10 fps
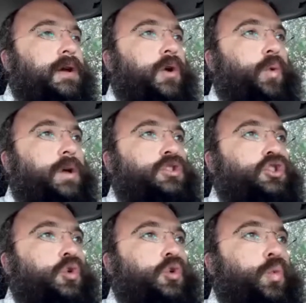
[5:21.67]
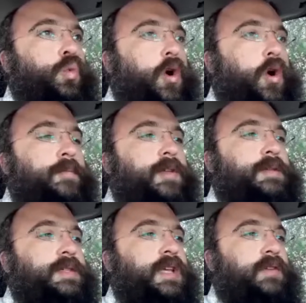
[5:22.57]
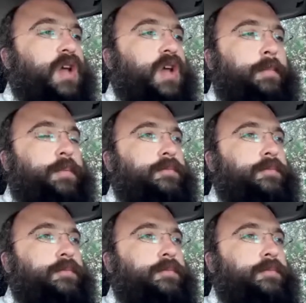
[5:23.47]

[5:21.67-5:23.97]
one should warm themselves up,